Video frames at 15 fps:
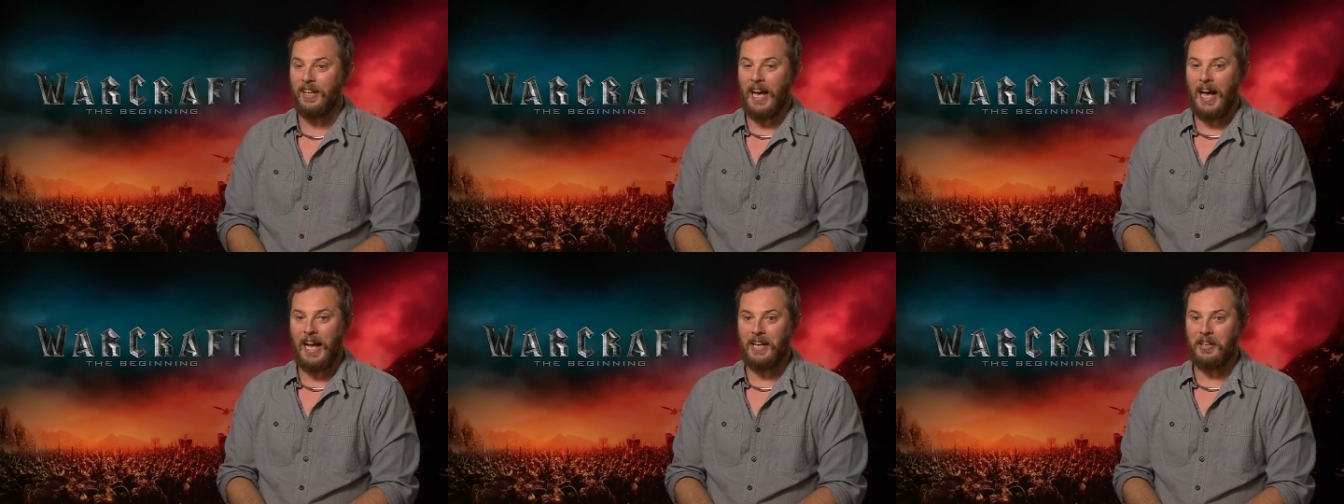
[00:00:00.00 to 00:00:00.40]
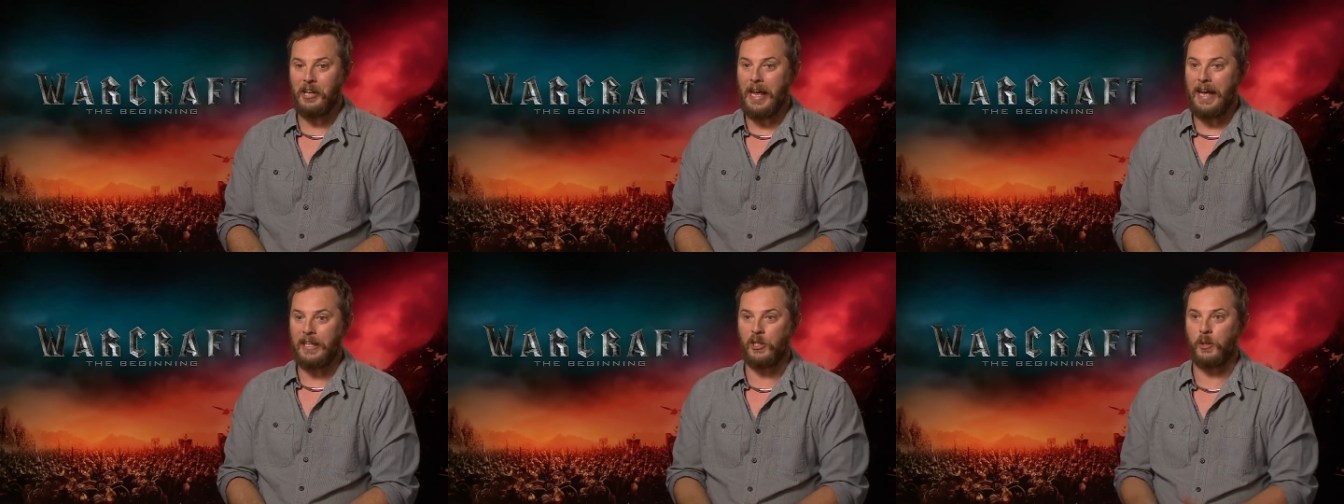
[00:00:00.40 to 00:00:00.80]
and
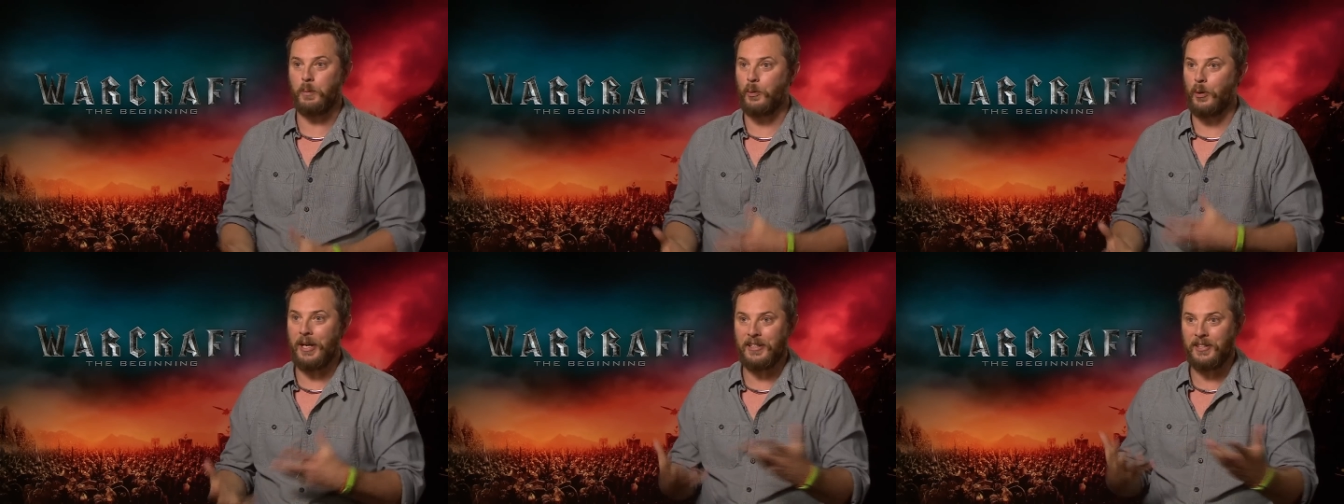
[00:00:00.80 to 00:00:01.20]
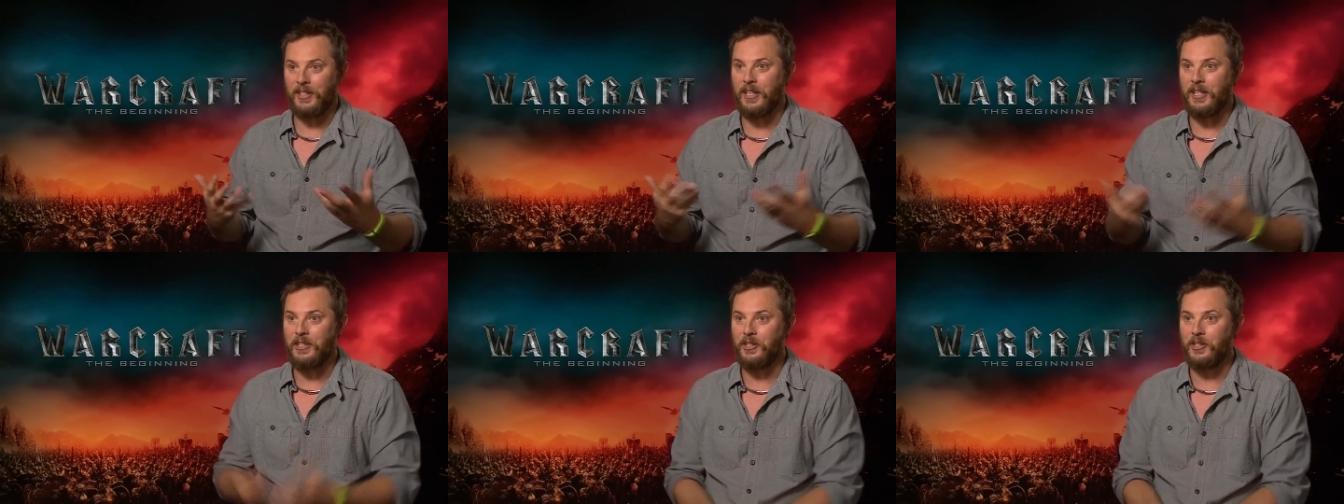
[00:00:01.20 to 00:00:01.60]
express
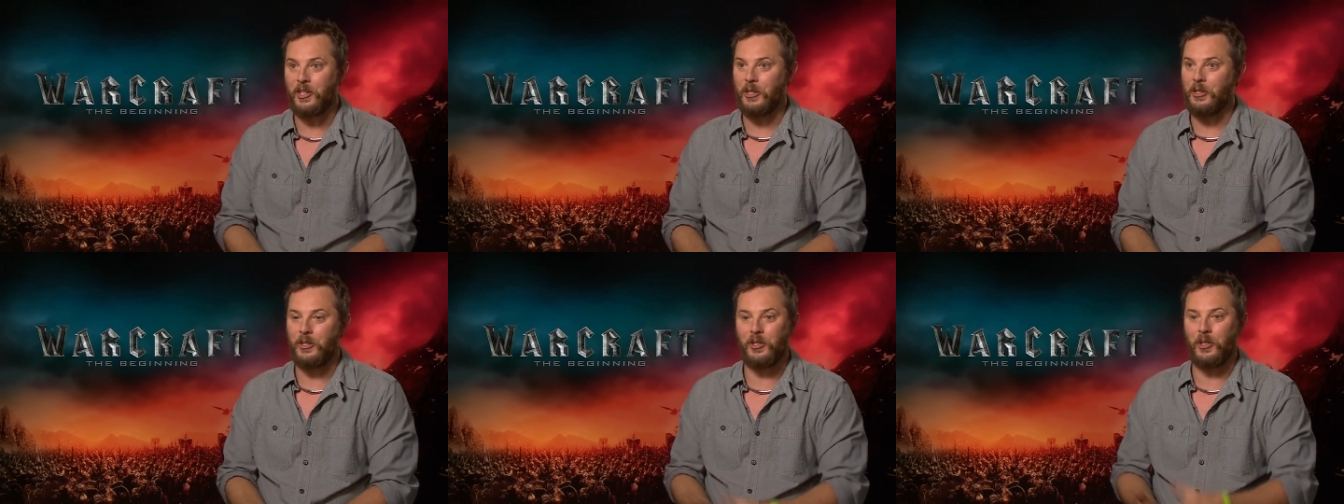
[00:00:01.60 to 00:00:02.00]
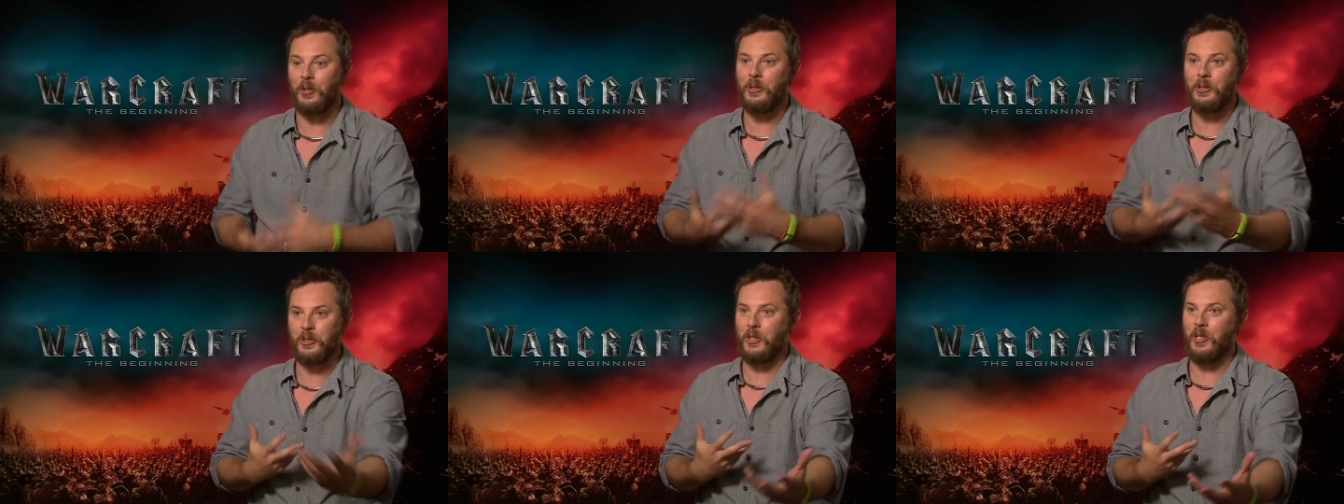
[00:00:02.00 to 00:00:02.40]
his
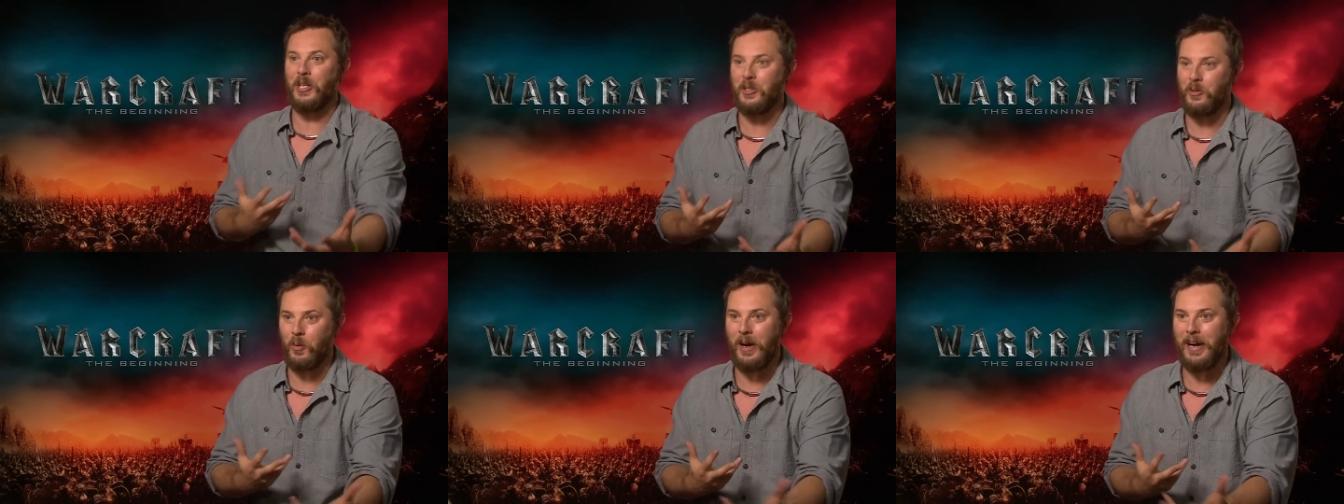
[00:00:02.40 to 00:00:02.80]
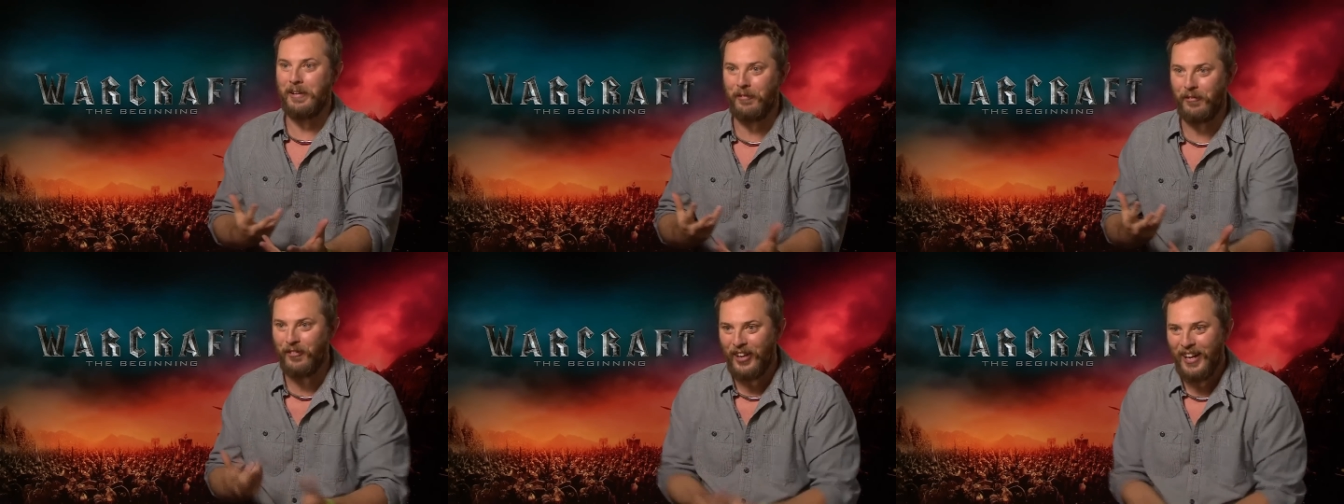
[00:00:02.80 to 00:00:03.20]
concerns to his
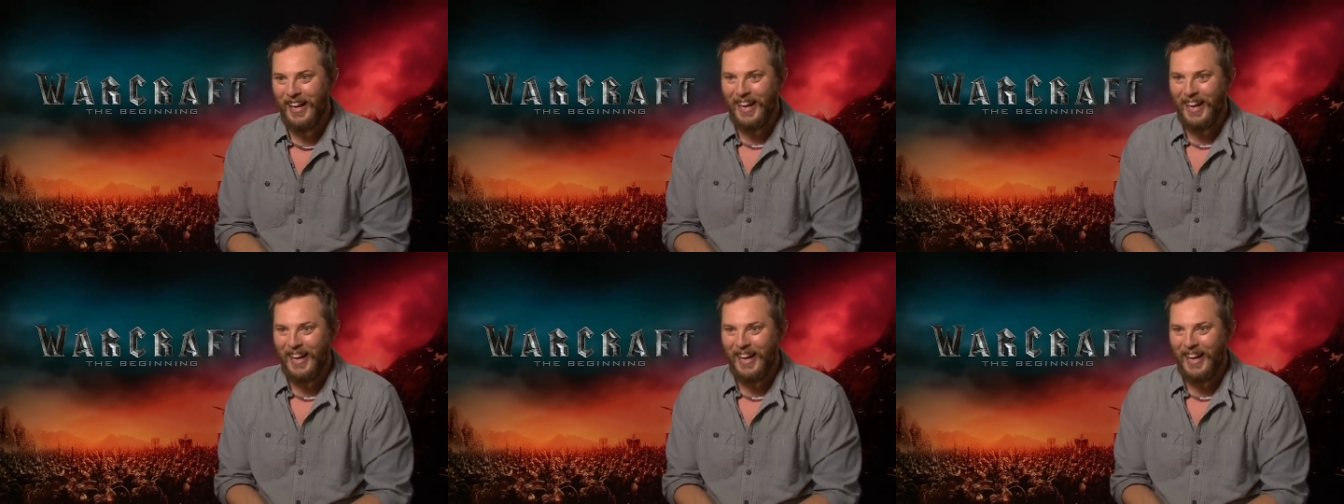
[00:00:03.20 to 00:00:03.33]
wife